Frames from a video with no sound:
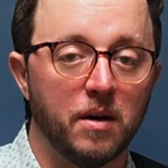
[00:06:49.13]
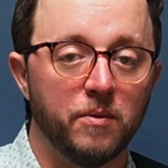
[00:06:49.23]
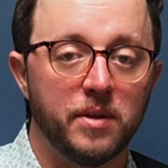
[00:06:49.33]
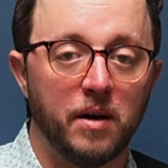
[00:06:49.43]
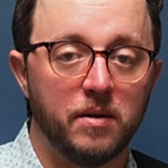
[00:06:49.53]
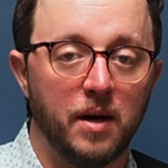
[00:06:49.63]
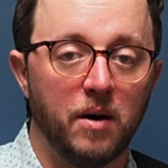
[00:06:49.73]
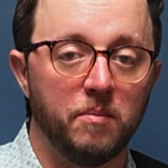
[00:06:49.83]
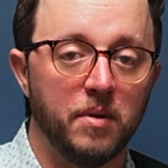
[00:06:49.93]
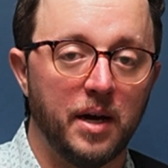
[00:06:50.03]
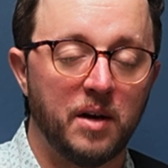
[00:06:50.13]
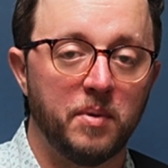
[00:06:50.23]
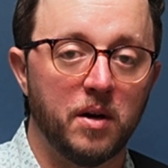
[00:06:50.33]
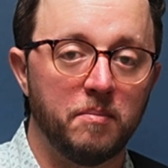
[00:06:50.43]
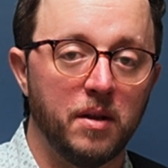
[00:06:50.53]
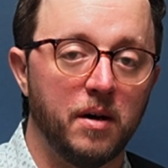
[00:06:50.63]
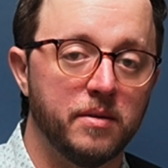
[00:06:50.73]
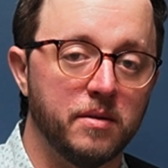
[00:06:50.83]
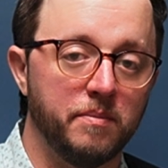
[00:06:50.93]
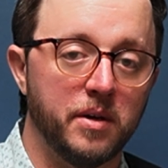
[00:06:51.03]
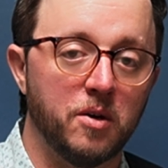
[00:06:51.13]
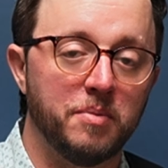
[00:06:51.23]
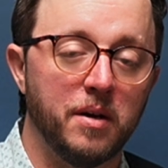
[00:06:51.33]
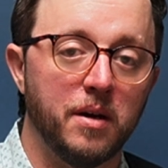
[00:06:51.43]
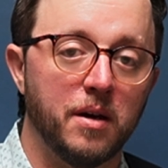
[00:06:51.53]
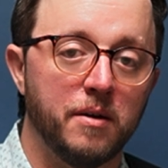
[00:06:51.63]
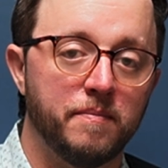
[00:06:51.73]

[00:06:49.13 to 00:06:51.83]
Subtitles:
without a doubt, Blackberry Blossom that you're playing.